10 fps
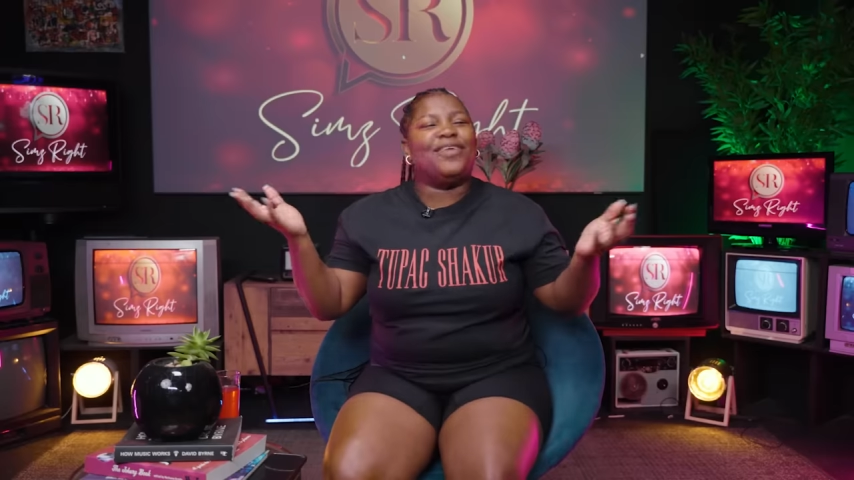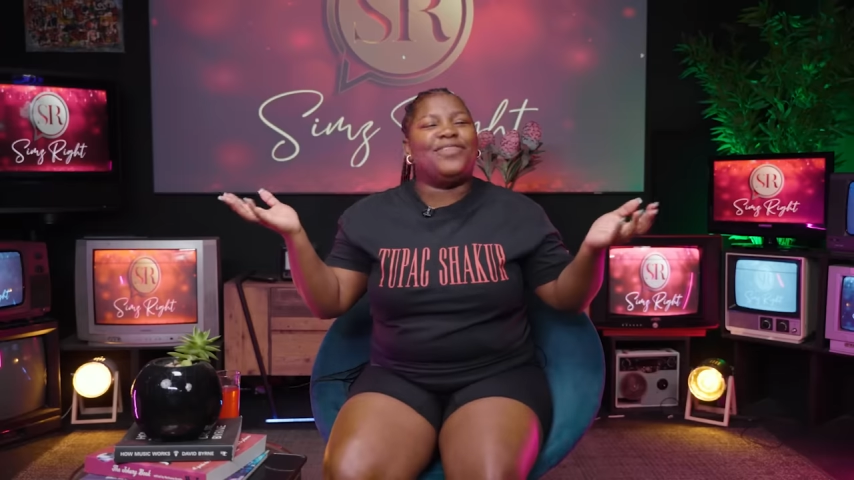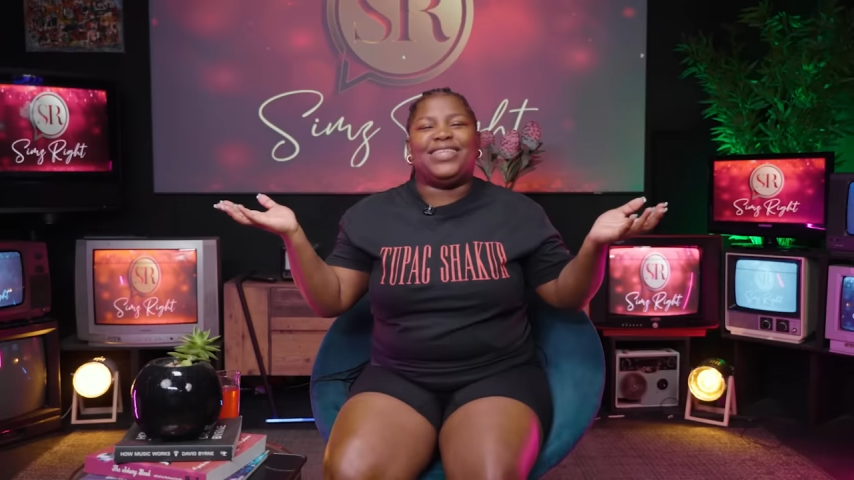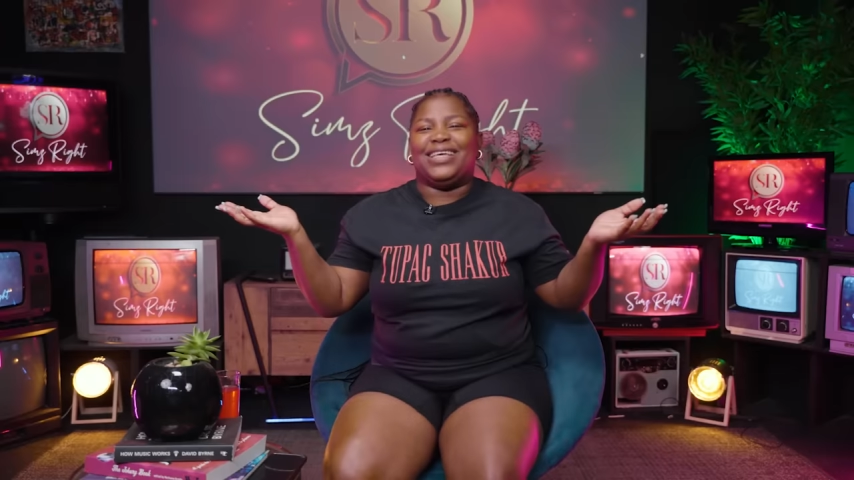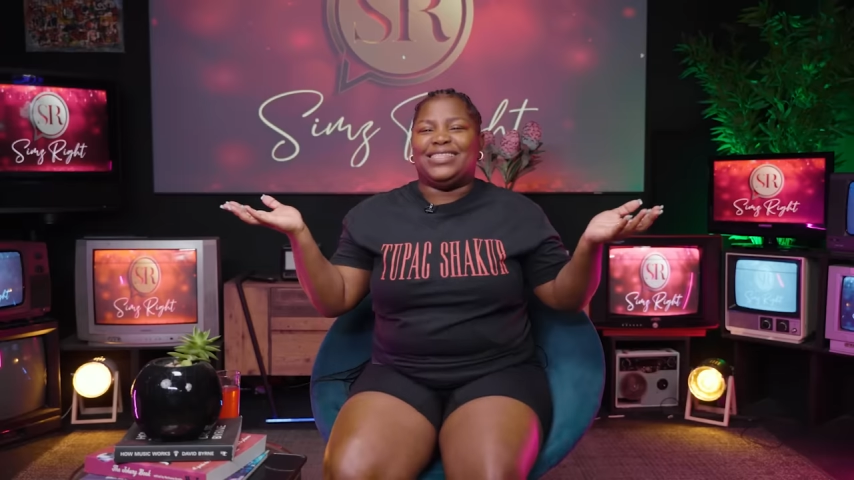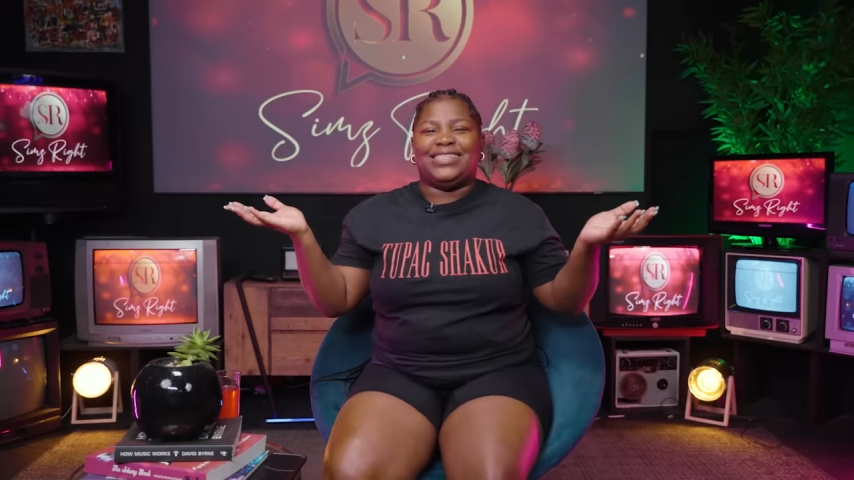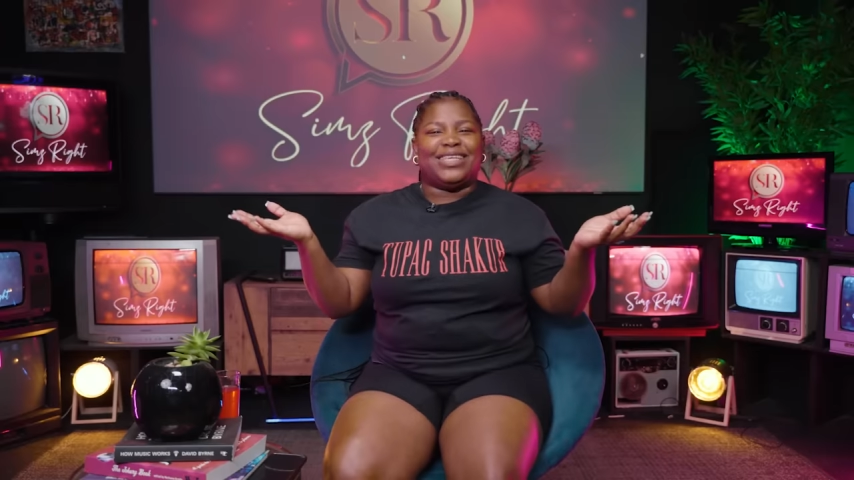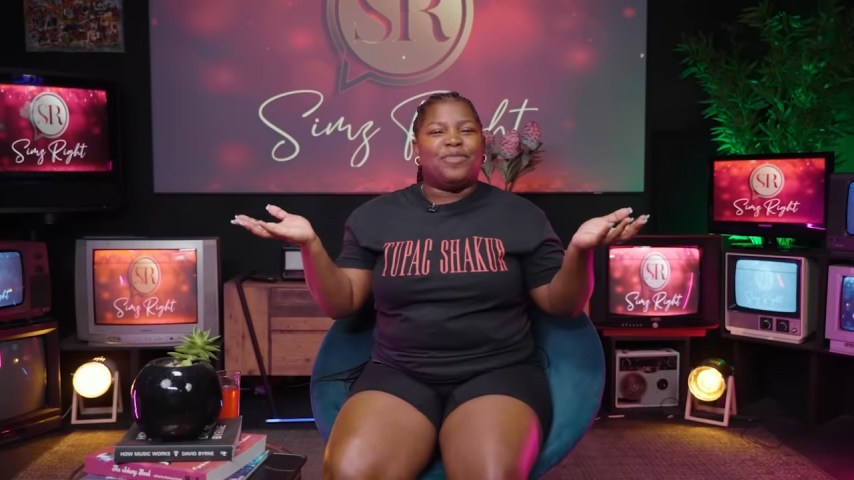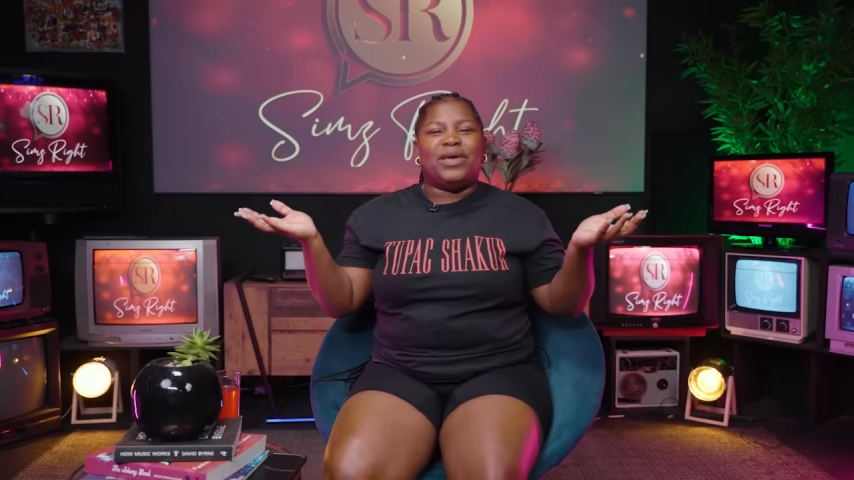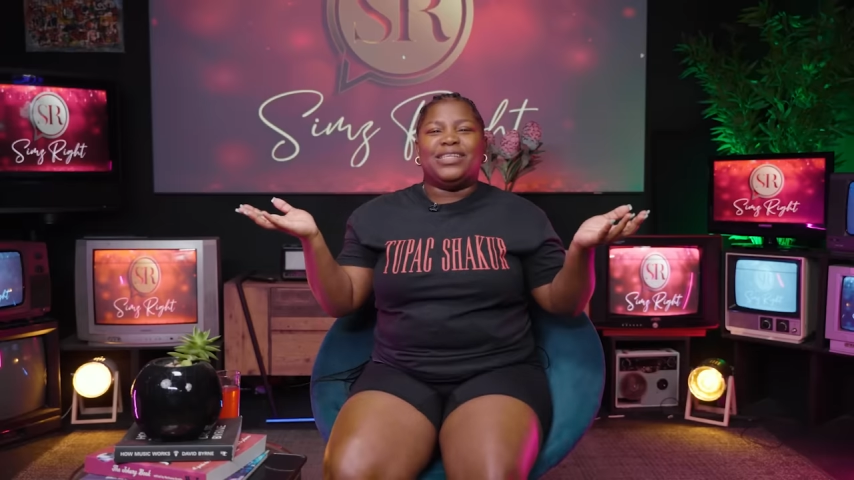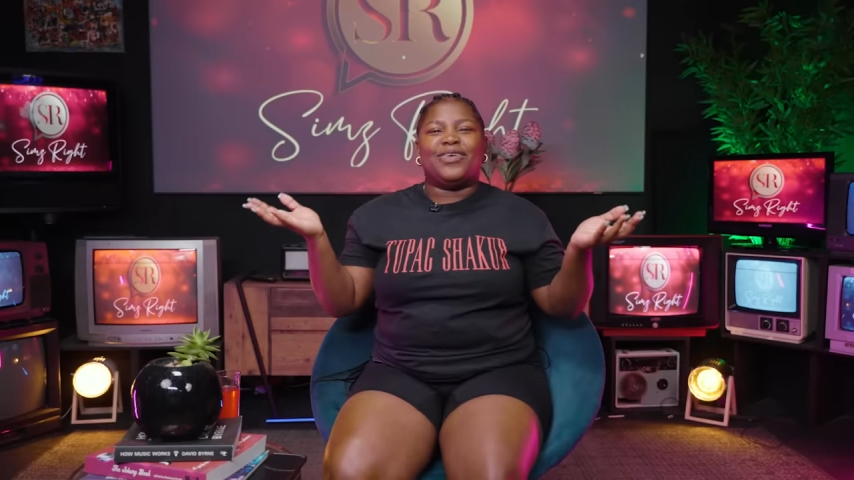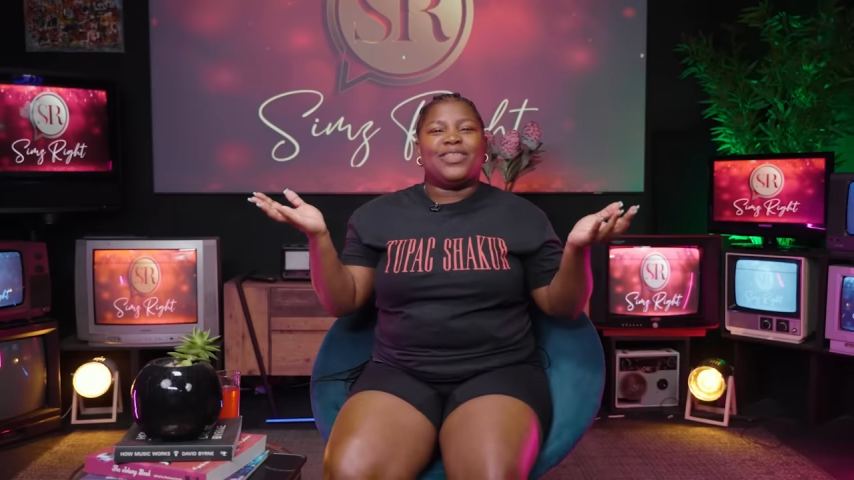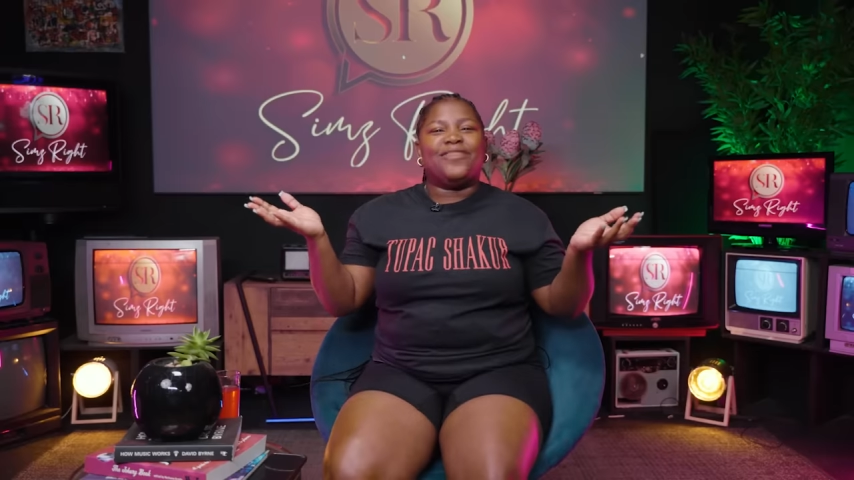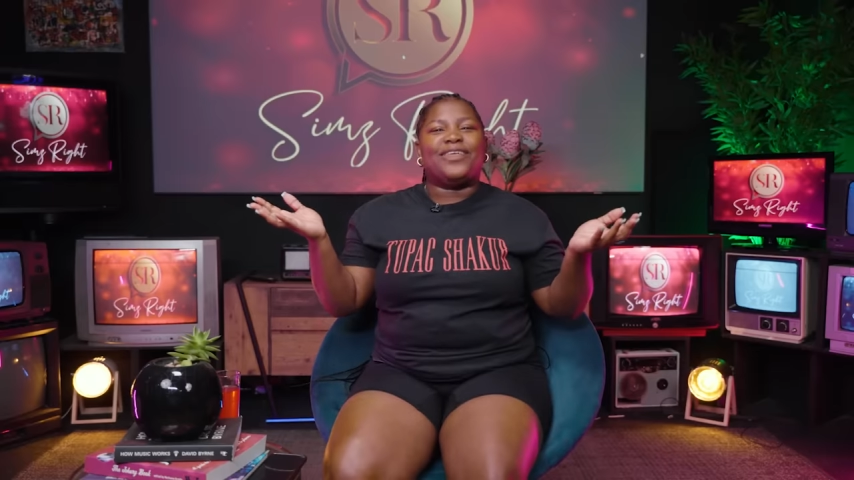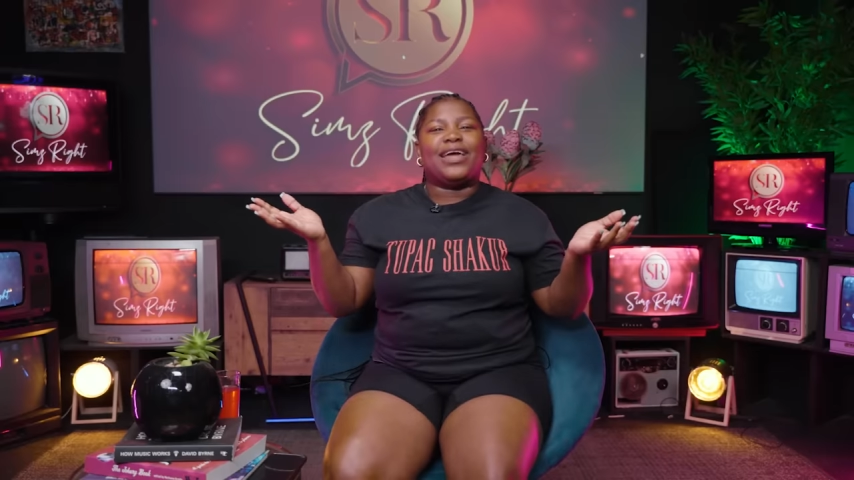every day is December in
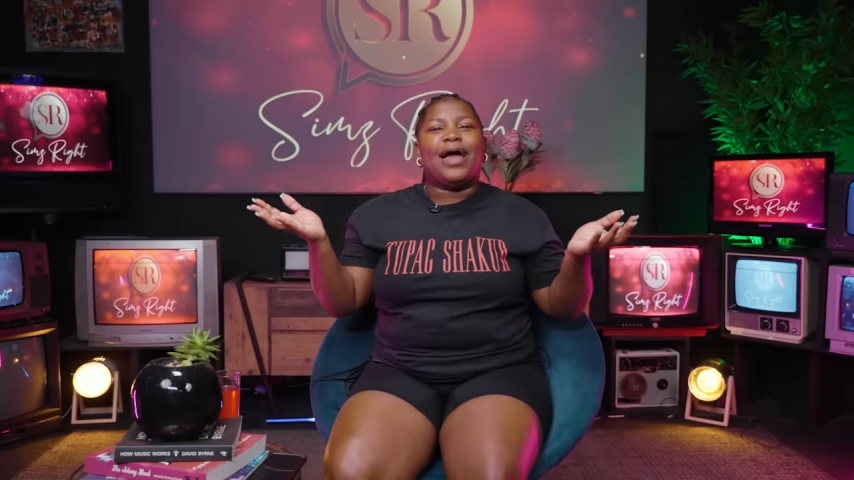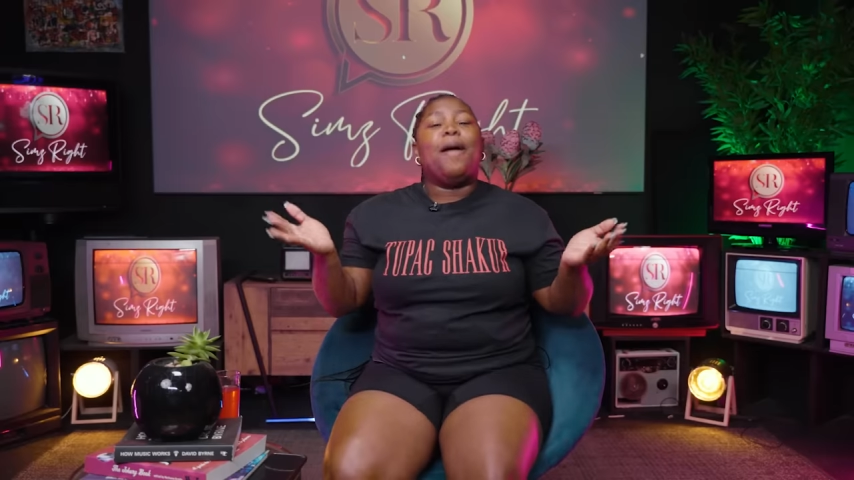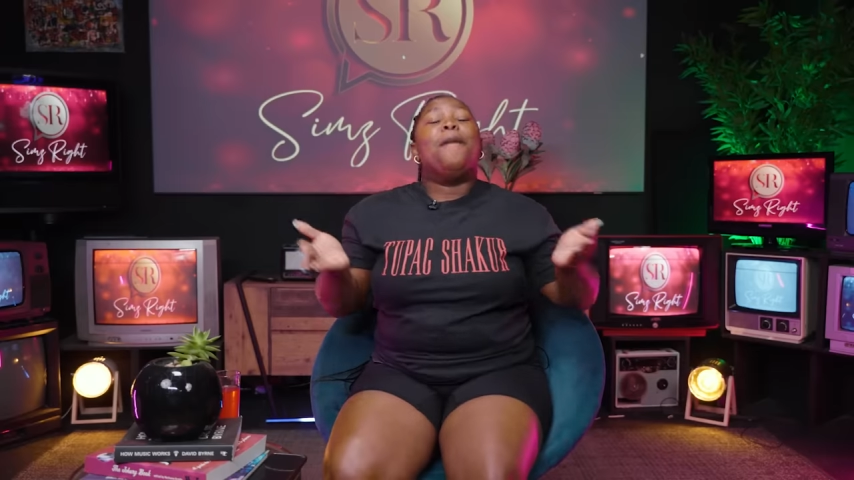South Africa,